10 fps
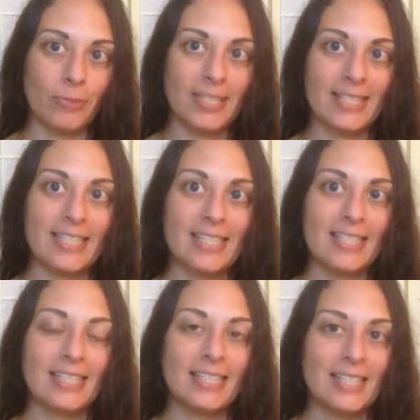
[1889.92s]

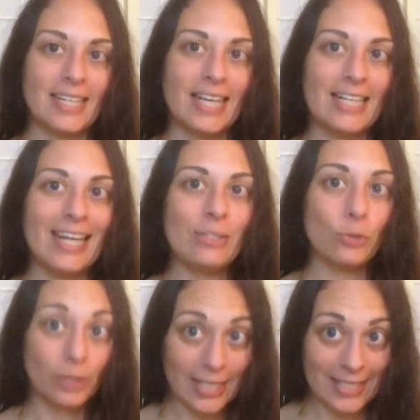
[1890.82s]
medicine, in nasal
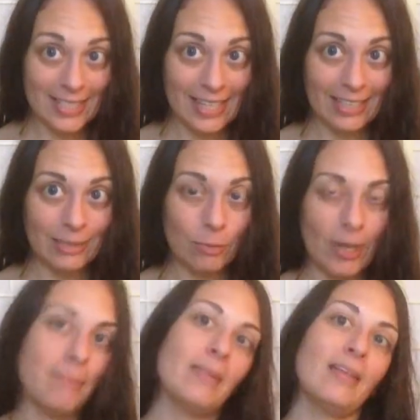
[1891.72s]
cleansing, you
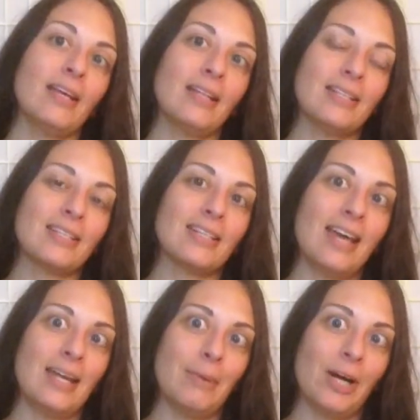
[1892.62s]
might be thinking this is a
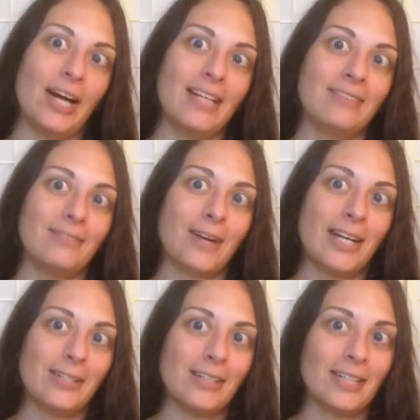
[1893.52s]
neti pot. Why are
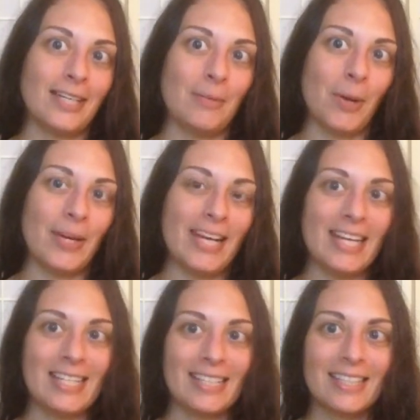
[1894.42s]
you talking about
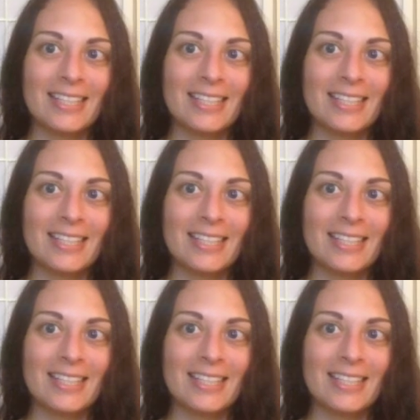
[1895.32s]
neti?